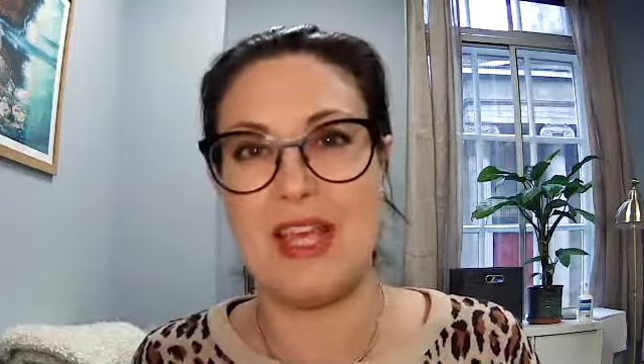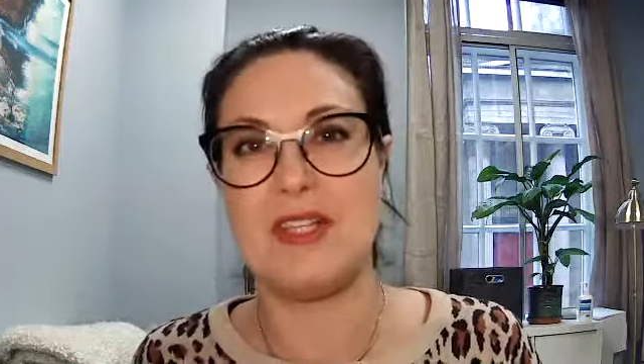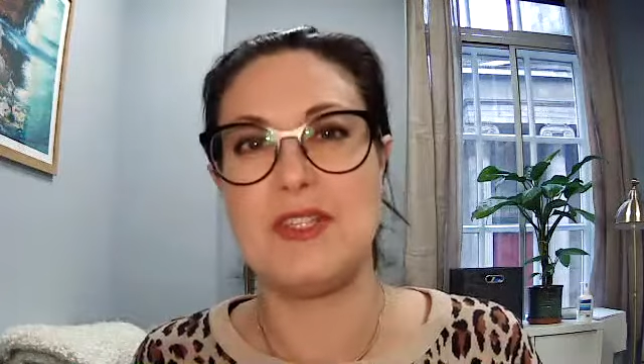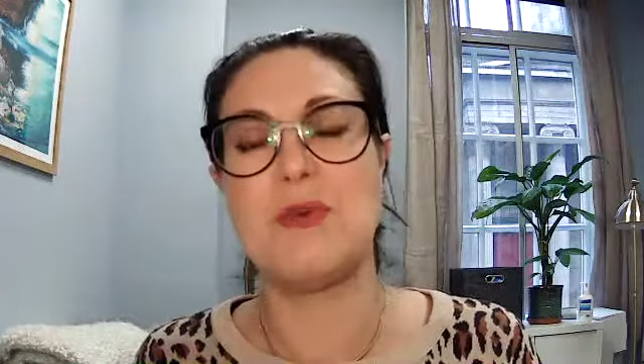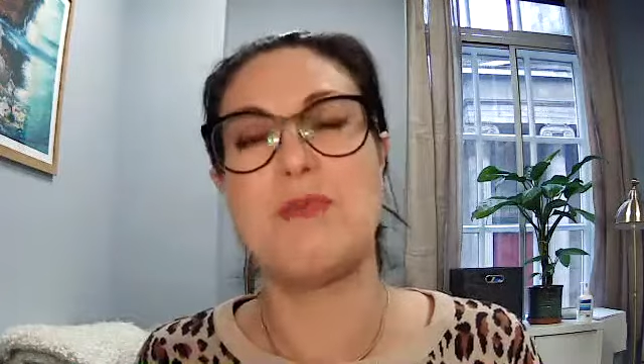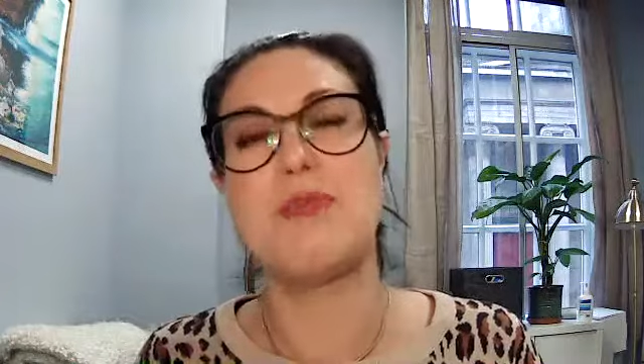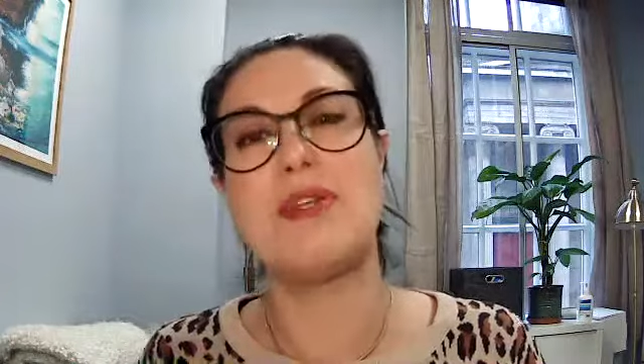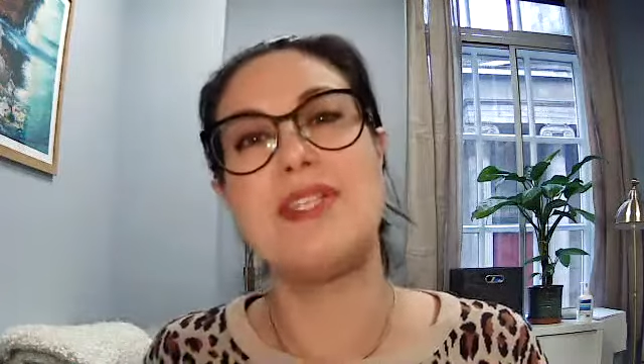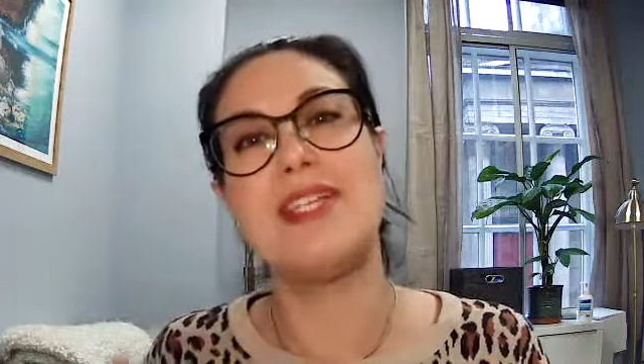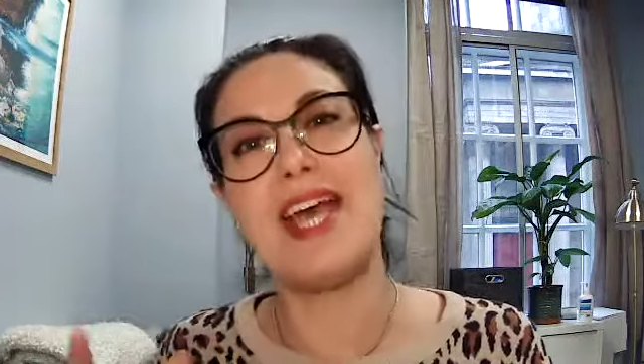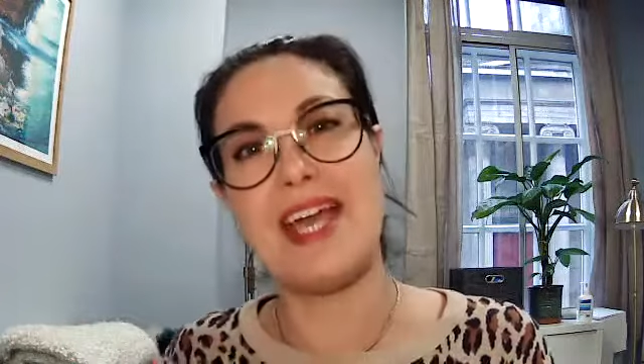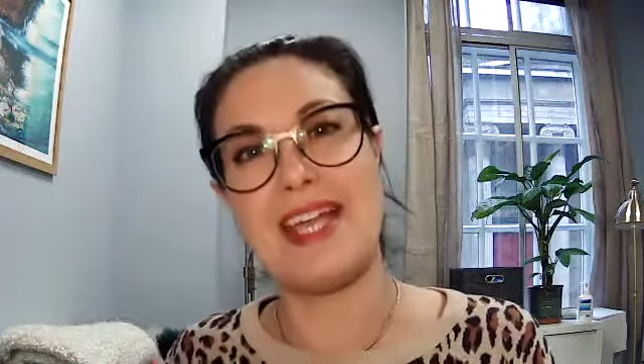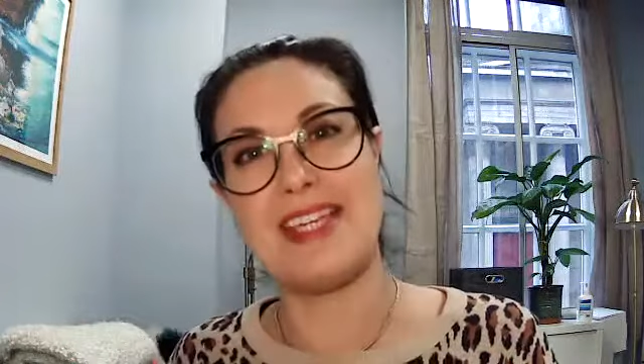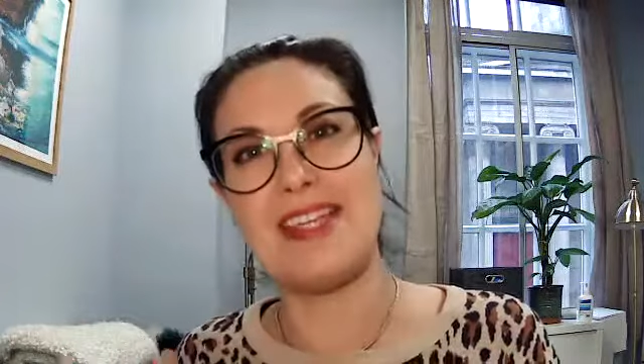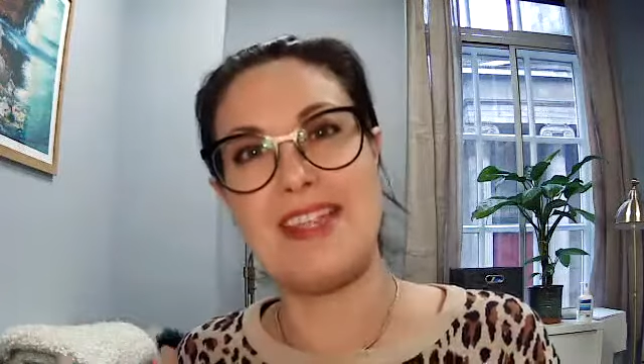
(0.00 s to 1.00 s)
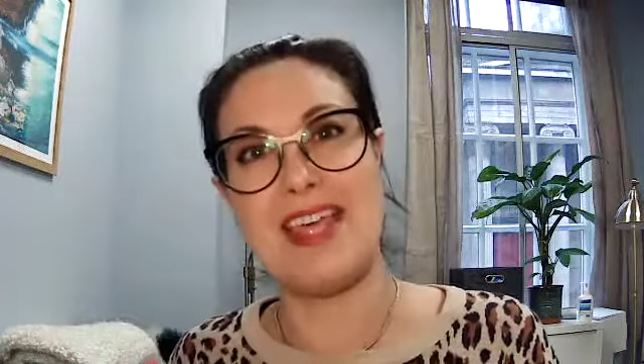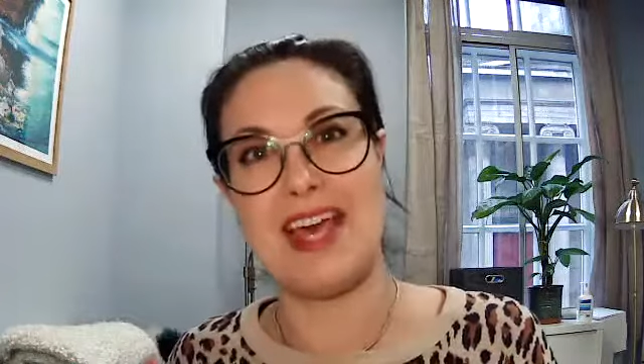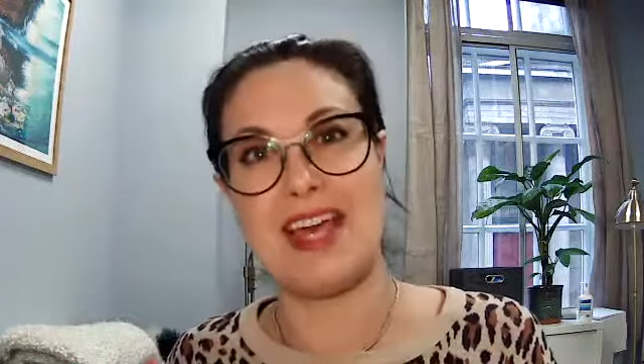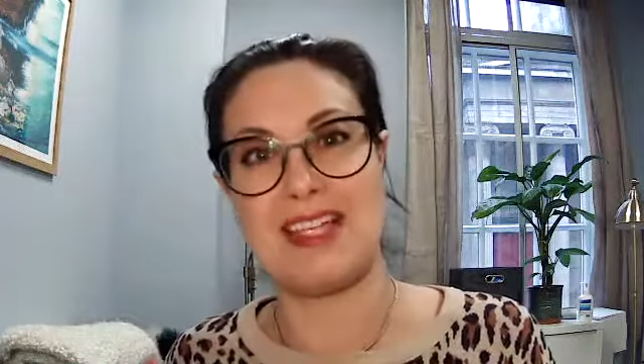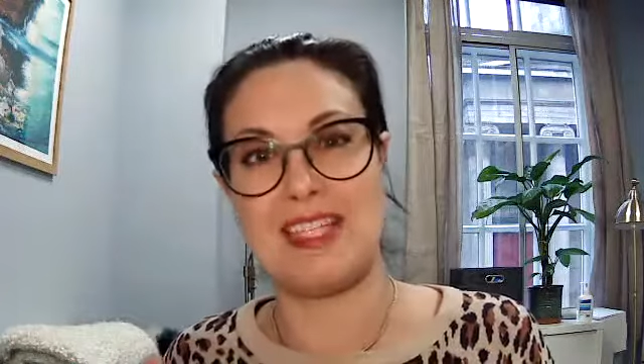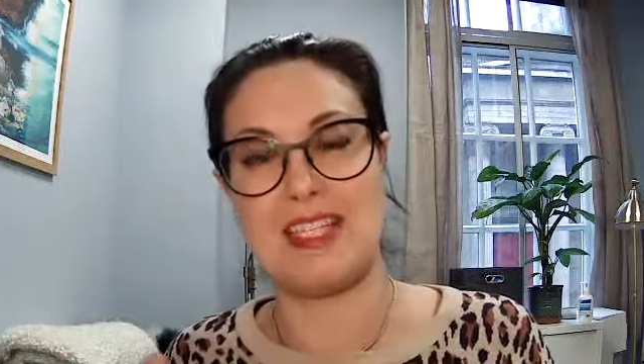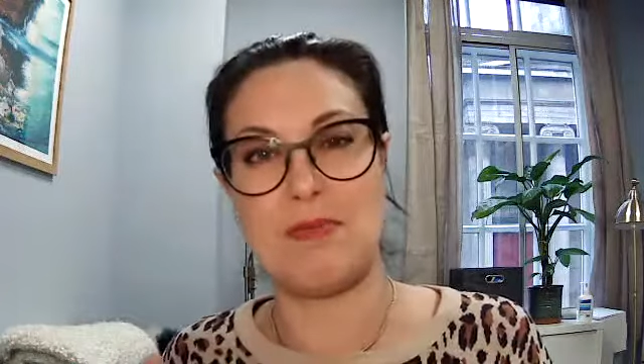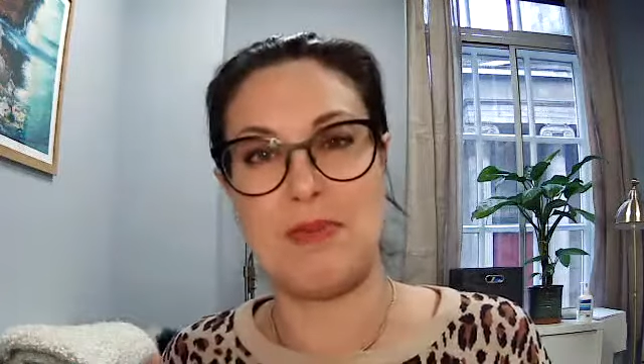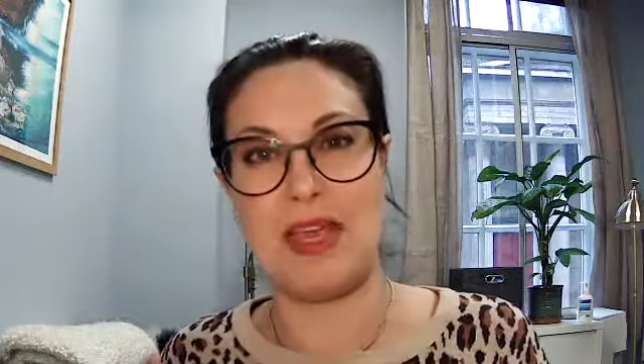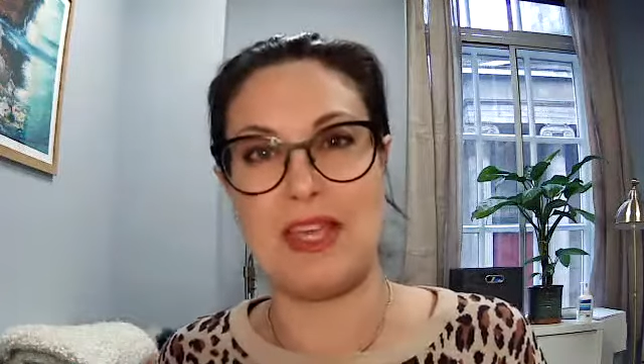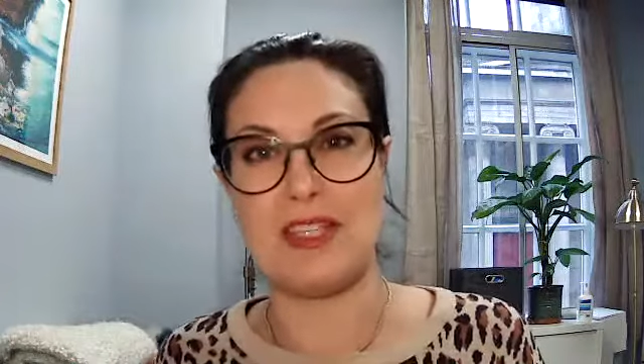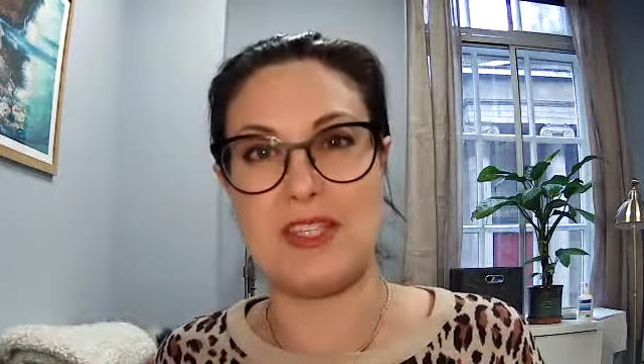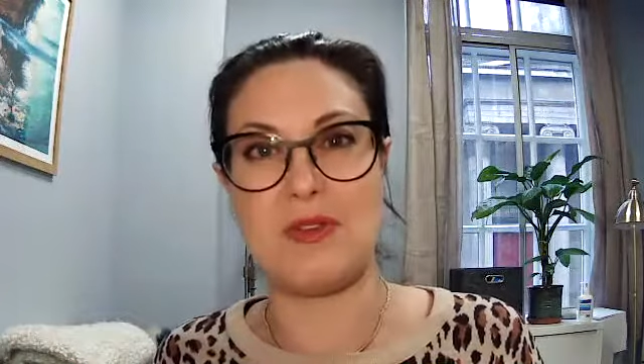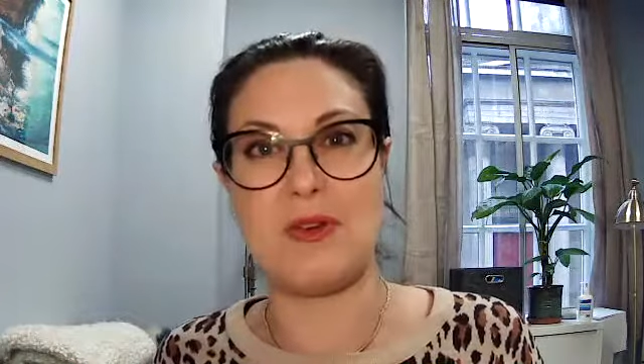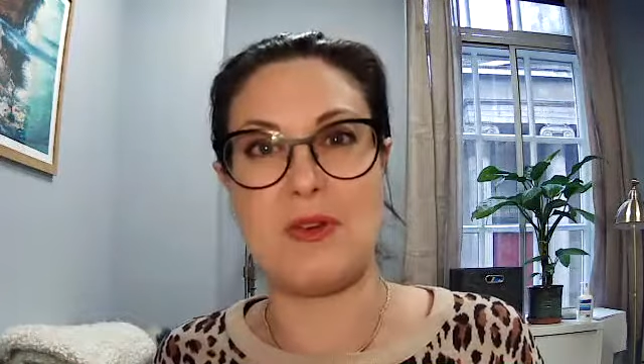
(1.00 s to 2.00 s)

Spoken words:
So protect that space,